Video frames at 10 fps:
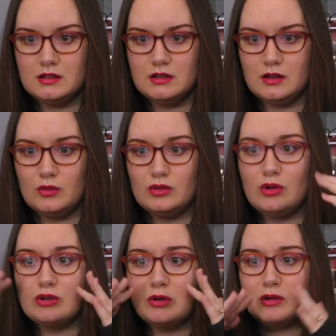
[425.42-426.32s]
No,
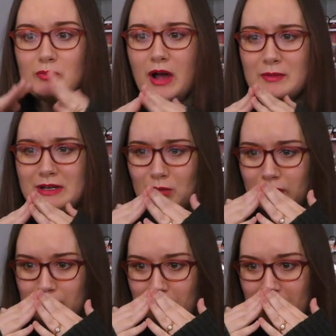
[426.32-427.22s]
no, don't hurt Bobby, don't
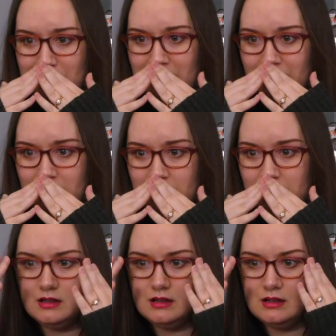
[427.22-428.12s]
hurt Bobby.
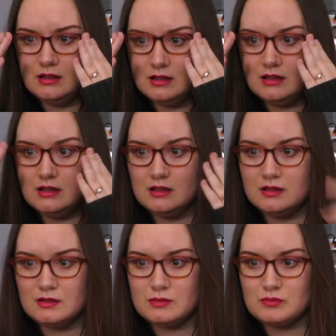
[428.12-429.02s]
This is Gunnery
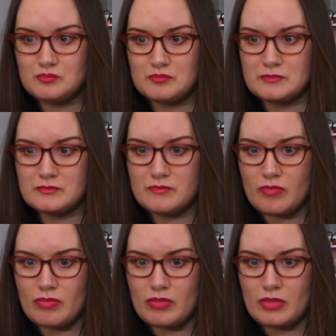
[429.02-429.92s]
Sergeant Roberta
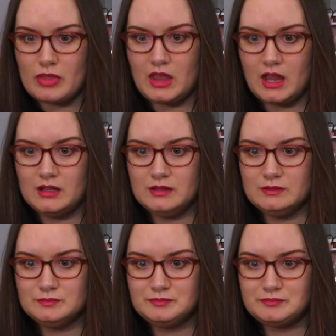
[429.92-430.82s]
Draper, Martian Marine
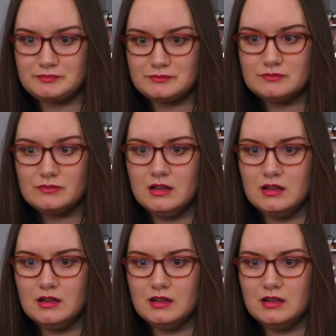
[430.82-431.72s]
Corps.
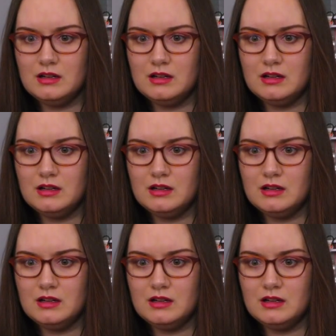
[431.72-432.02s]
Bobby?